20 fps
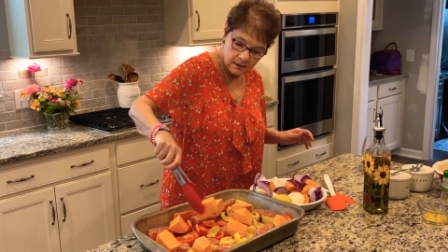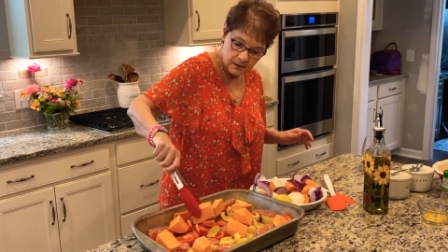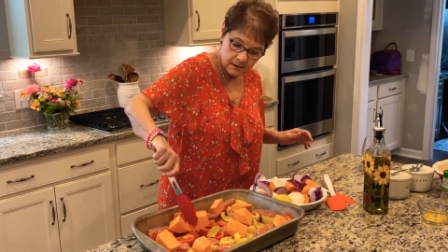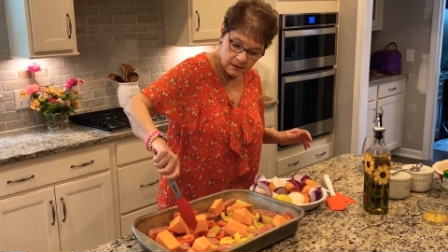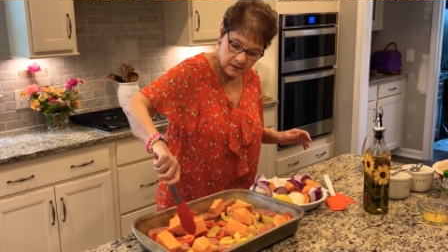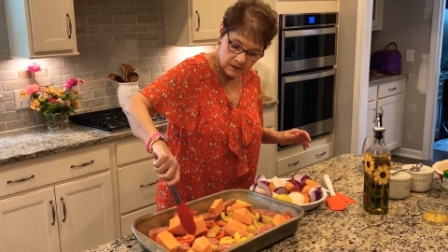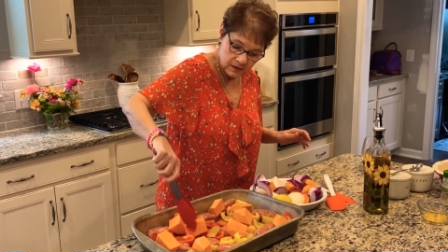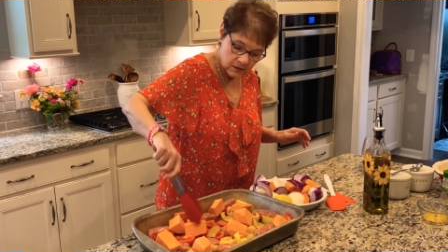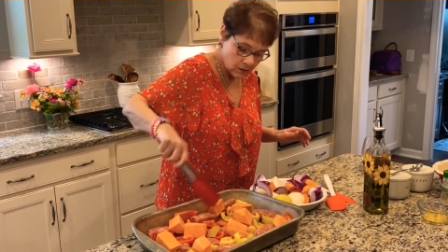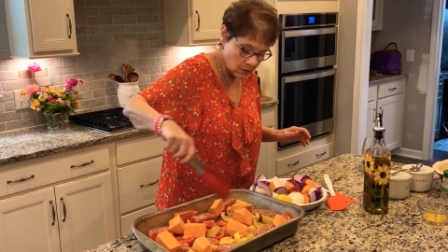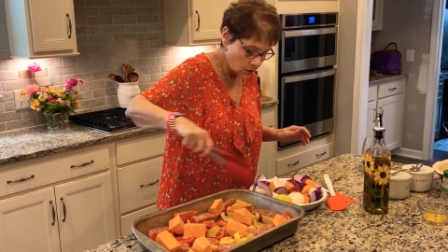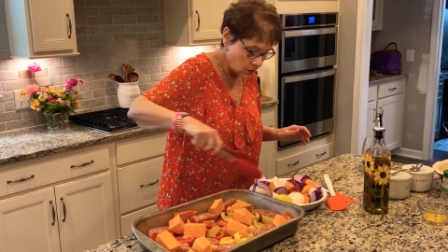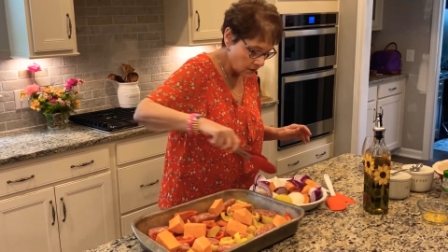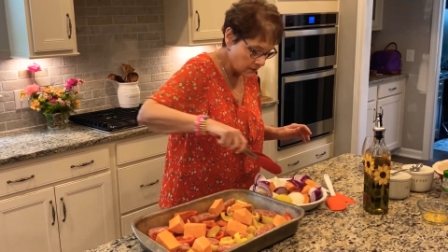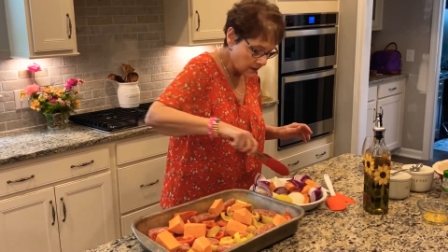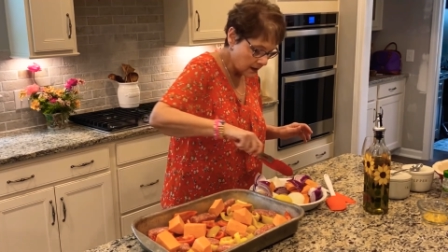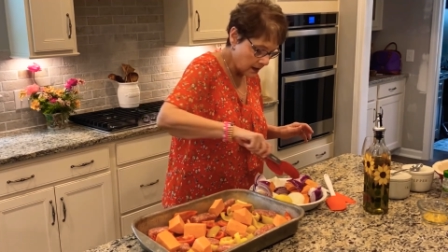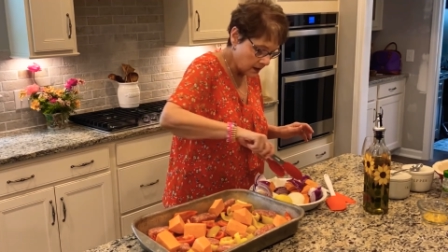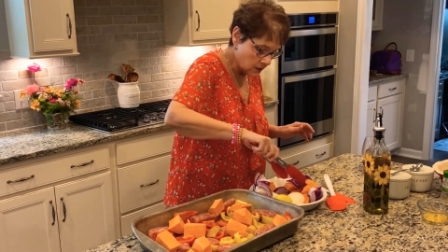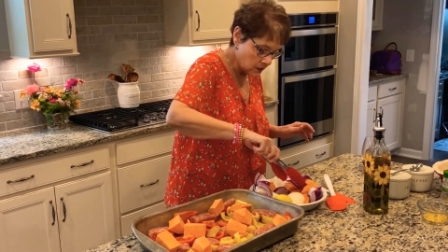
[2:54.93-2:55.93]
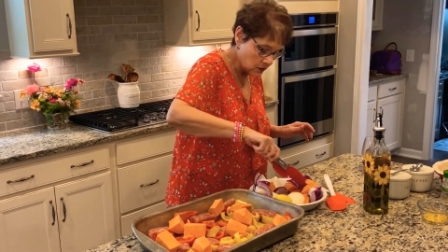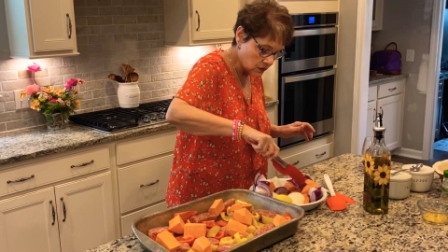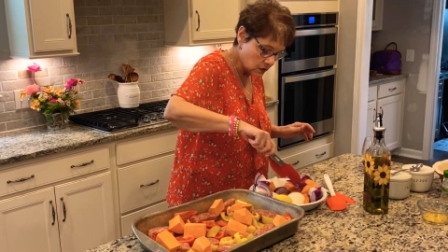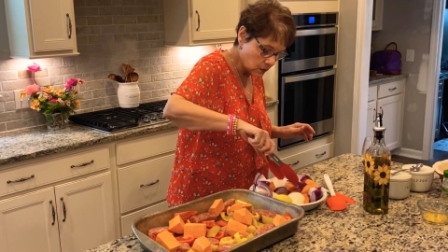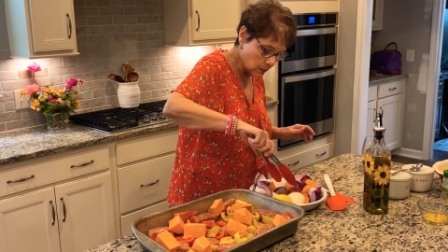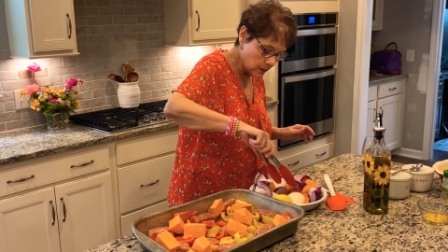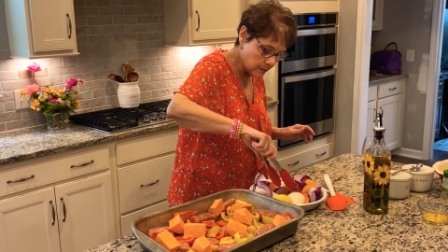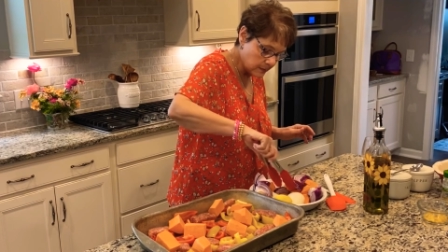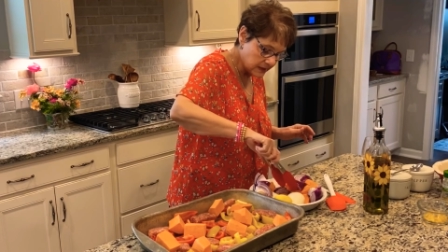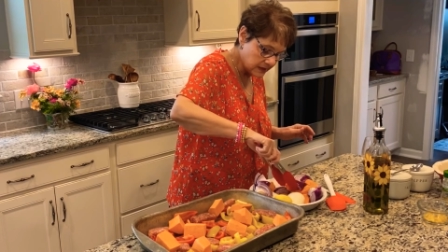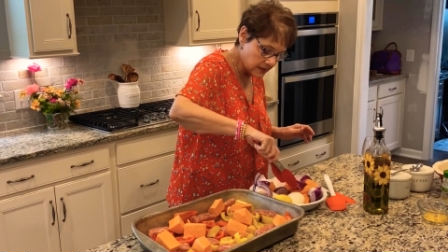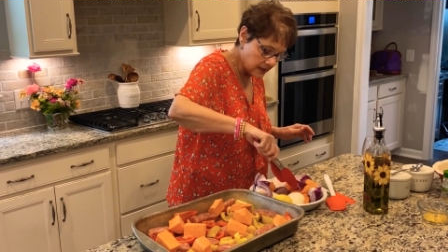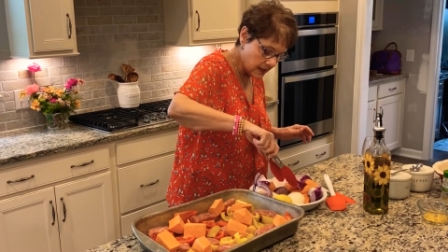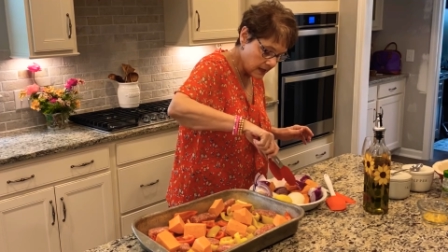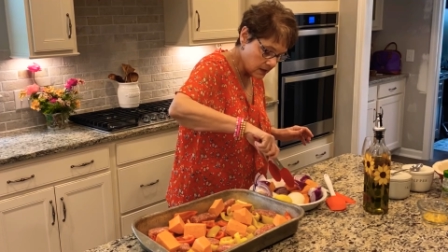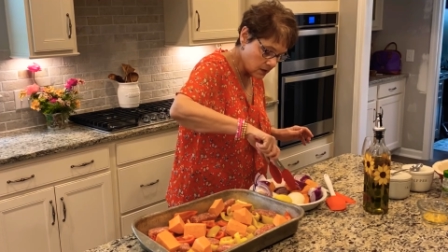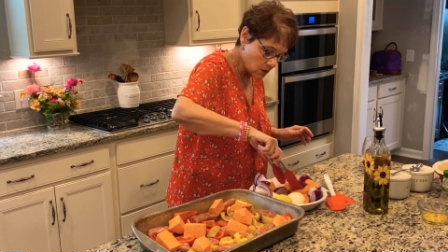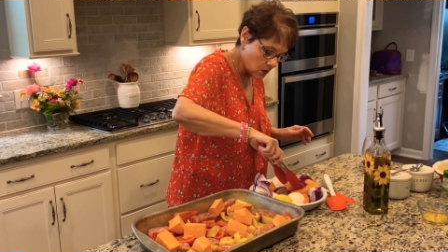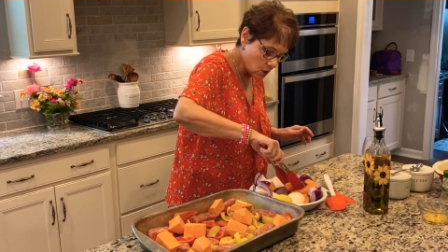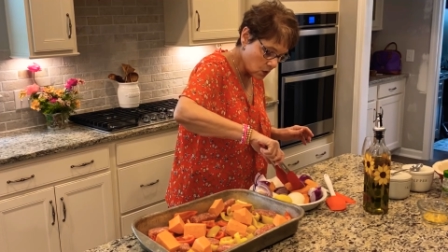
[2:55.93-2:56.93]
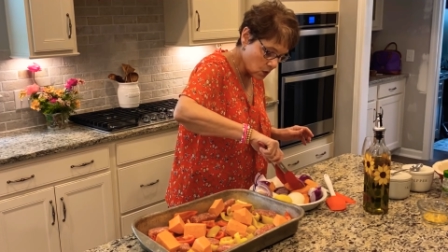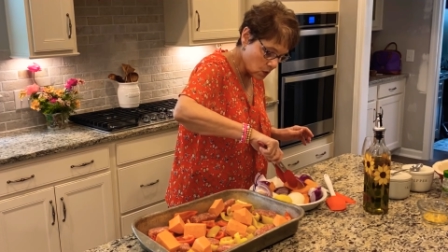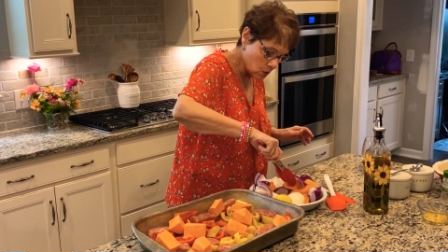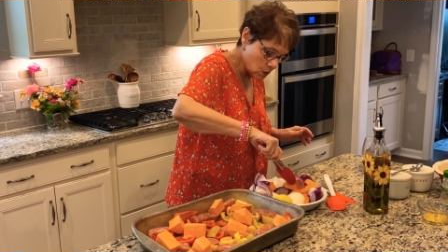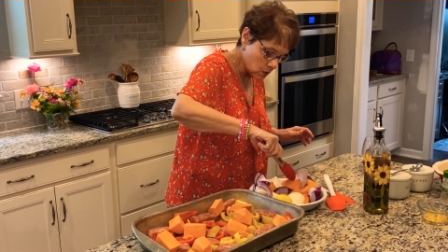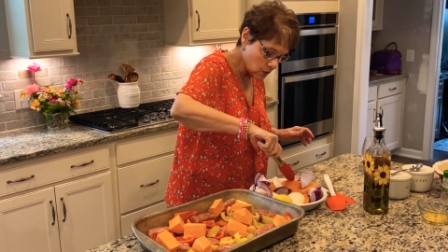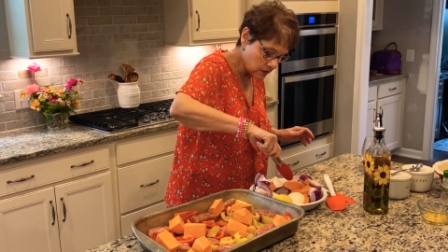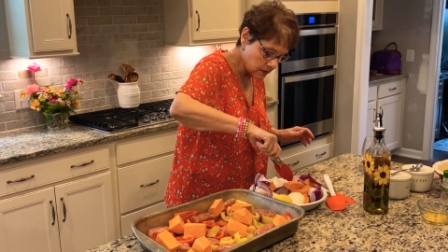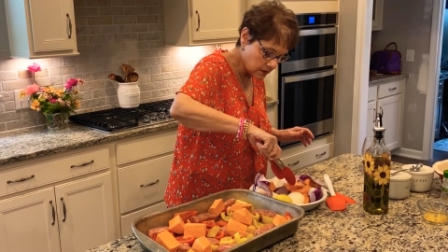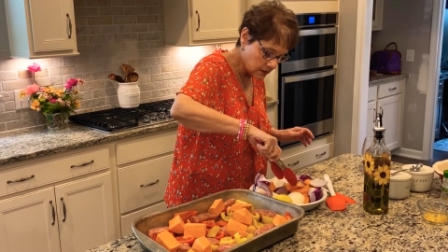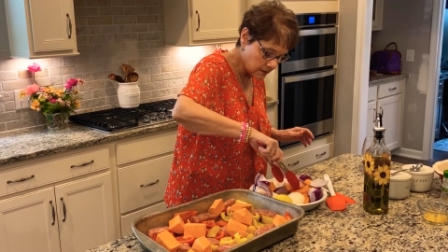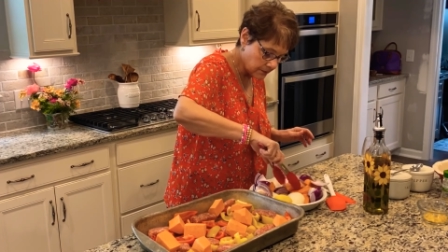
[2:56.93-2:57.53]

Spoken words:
So you've got your sweet potatoes,